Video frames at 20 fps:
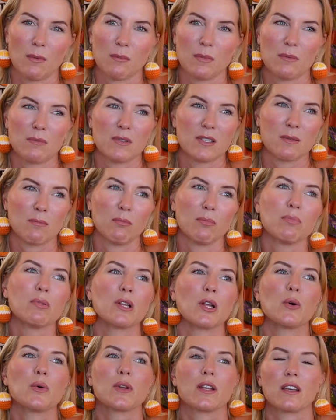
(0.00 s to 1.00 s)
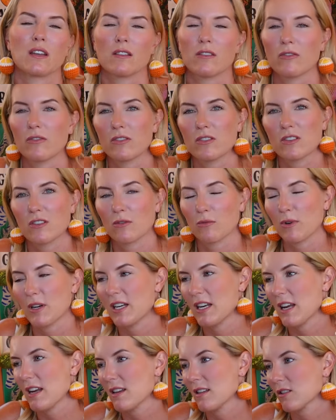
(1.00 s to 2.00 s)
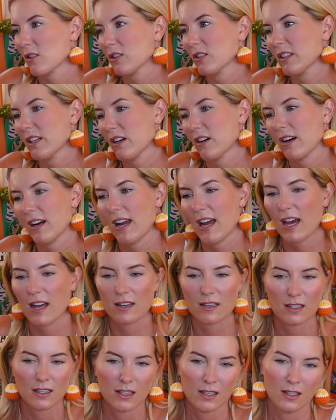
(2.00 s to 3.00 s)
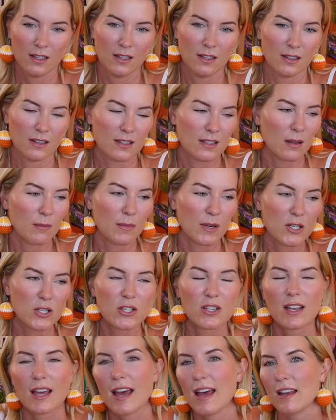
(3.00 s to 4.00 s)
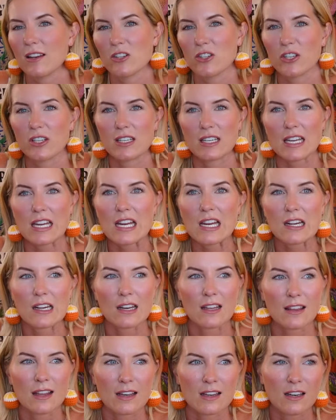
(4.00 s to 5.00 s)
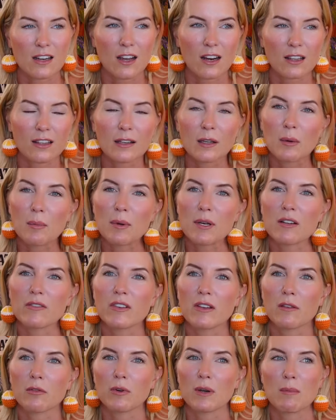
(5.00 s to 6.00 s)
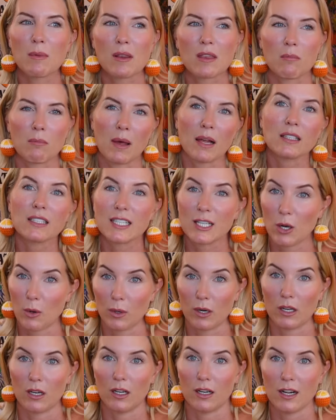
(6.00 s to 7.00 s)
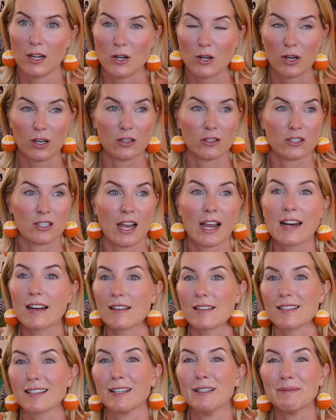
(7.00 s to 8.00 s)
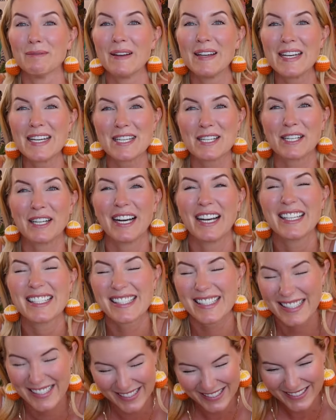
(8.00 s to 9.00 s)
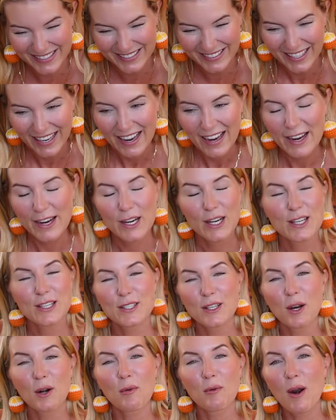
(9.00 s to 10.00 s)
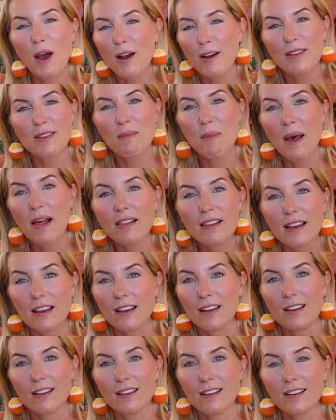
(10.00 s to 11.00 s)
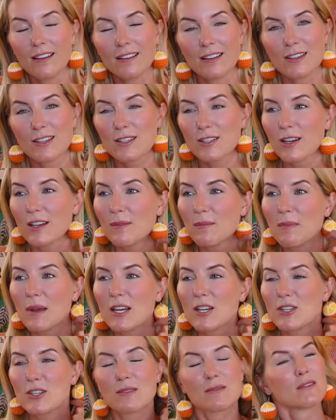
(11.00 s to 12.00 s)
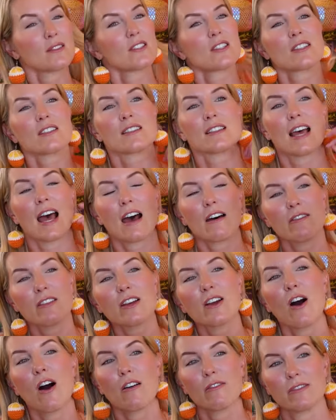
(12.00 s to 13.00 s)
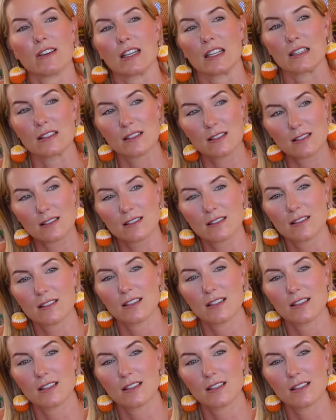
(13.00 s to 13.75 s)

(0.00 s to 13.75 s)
I'm bloated. 3 days earlier, I had something I shouldn't have eaten. And then you got a little bit of a 3-month belly going on, and you got your tightest little mini dress. You just got to rock the belly. You just got to just have the confidence.